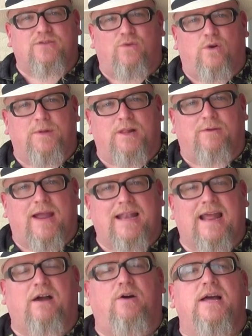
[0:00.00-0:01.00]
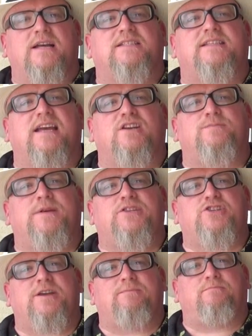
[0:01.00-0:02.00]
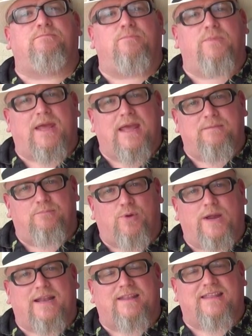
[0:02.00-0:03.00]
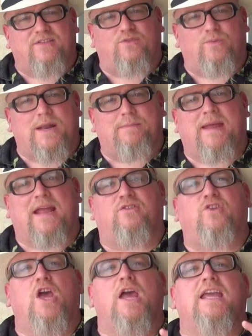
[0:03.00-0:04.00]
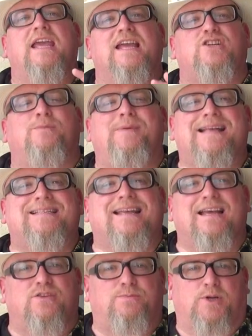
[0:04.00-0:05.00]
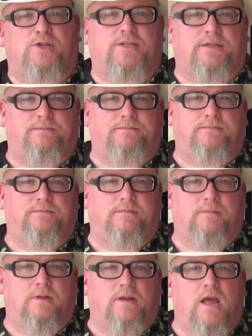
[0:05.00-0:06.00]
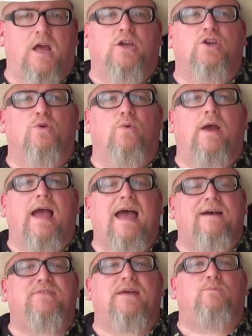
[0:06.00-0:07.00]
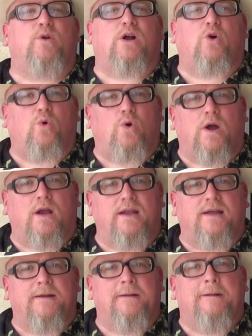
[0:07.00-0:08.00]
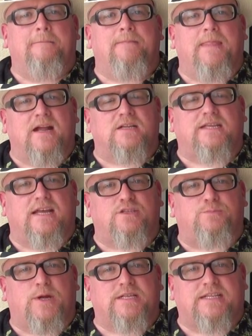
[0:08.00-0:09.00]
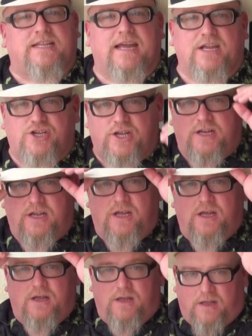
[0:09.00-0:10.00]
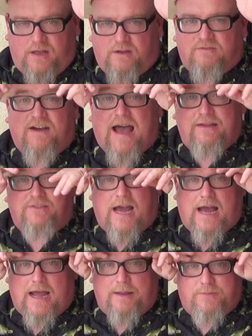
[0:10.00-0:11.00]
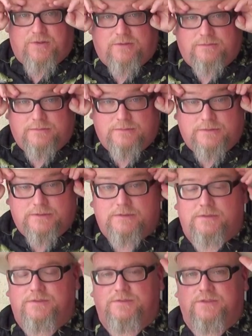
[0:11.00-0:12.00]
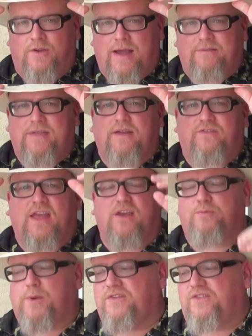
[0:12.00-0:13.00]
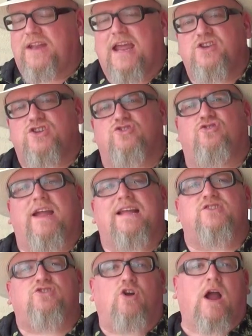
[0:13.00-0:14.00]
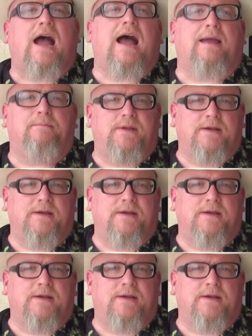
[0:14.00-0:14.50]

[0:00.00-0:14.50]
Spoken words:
formula right now. Salesmanship in print. This is what it means. You get your best salesperson. You have them record their sales presentation 5 times. You have that sales presentation transcribed.